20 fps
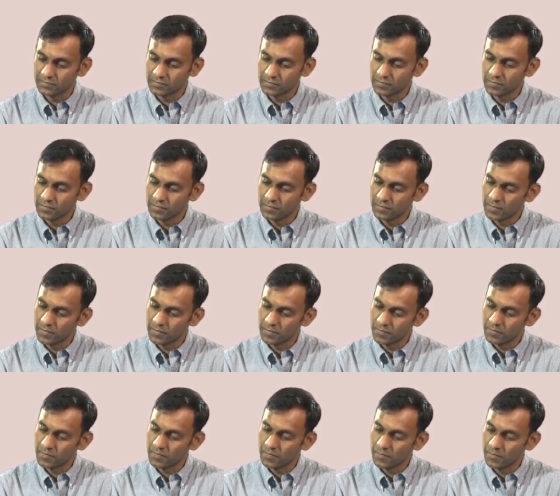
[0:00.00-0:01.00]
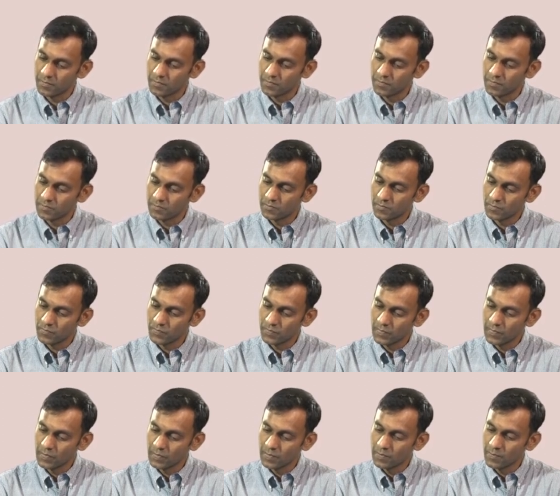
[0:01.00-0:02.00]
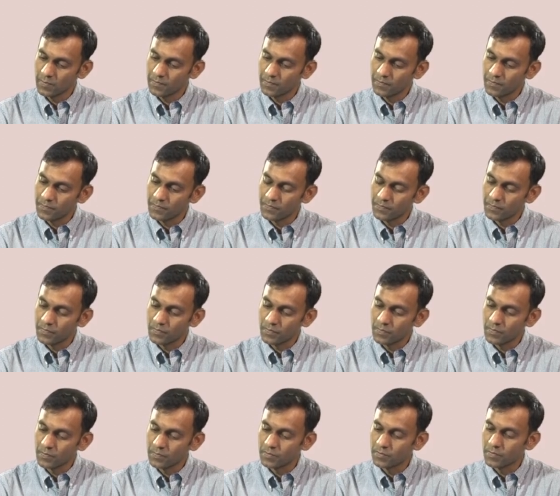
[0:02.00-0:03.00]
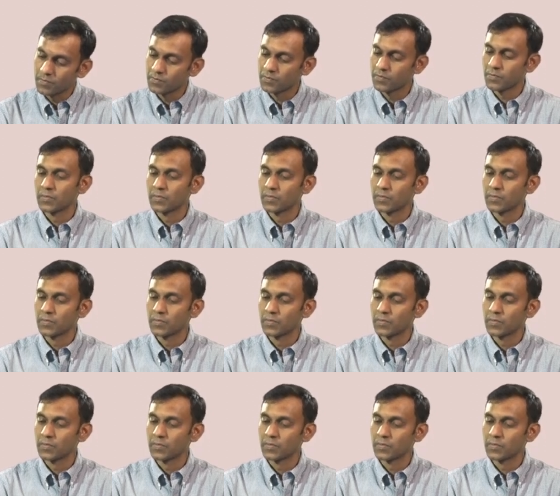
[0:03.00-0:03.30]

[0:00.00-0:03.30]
[no speech]